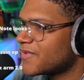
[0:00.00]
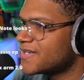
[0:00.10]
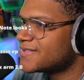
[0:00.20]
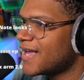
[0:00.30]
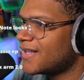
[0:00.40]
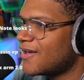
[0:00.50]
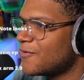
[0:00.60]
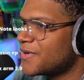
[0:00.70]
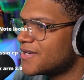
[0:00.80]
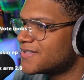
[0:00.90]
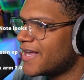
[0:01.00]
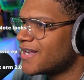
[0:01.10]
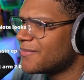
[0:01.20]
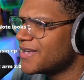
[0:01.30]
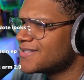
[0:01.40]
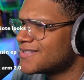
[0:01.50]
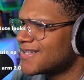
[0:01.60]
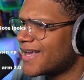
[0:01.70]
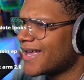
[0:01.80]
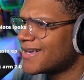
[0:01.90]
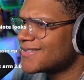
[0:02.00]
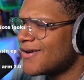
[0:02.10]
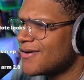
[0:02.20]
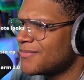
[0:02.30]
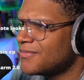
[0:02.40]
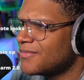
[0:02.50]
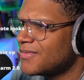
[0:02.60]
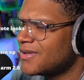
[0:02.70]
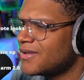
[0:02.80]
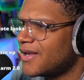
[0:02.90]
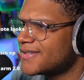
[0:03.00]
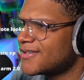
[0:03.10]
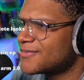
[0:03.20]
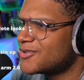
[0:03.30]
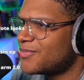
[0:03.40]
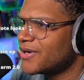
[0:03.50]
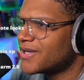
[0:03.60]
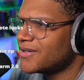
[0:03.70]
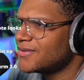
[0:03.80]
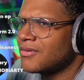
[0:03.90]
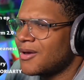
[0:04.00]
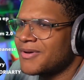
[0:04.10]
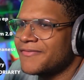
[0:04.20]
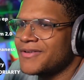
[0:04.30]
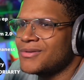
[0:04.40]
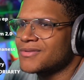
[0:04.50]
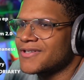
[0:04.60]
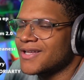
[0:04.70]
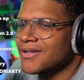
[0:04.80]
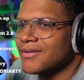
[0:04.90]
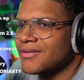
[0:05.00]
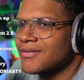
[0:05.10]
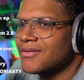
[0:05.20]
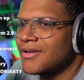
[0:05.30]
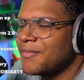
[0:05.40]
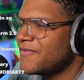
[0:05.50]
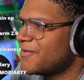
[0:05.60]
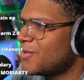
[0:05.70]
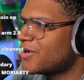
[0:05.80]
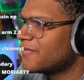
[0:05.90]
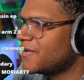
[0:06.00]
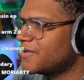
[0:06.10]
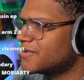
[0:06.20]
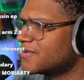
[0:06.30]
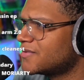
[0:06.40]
It's that low because the animation is like X-Arm? X-Arm 2.0? I'm confused then. I'm even more confused.